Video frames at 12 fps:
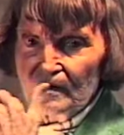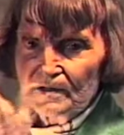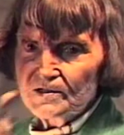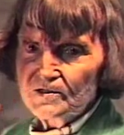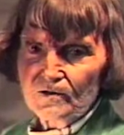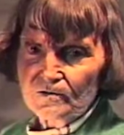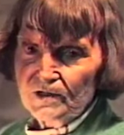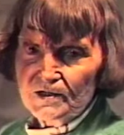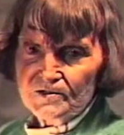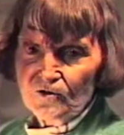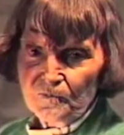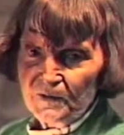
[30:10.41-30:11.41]
There's no,
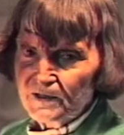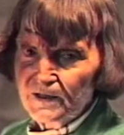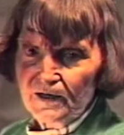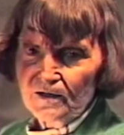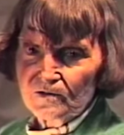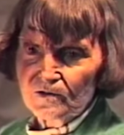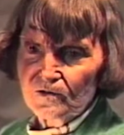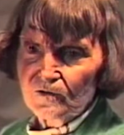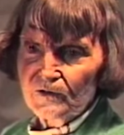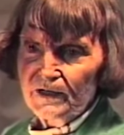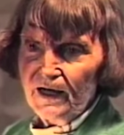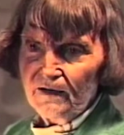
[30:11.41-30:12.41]
there's no big deal, you
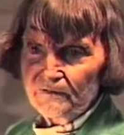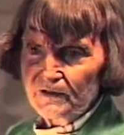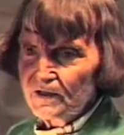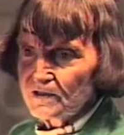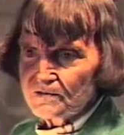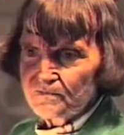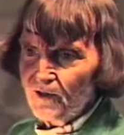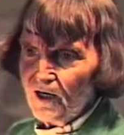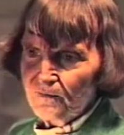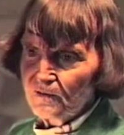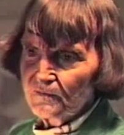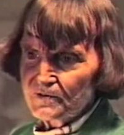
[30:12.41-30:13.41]
know, in having these
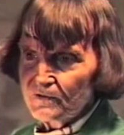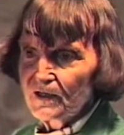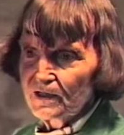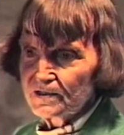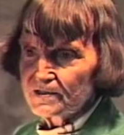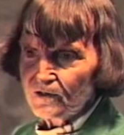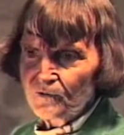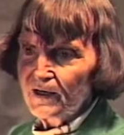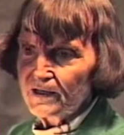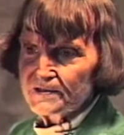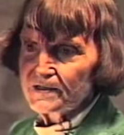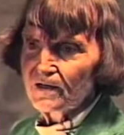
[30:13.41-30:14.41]
problems, really. It's the
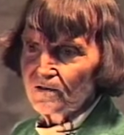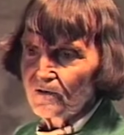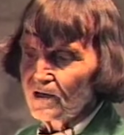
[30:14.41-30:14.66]
quickest thing you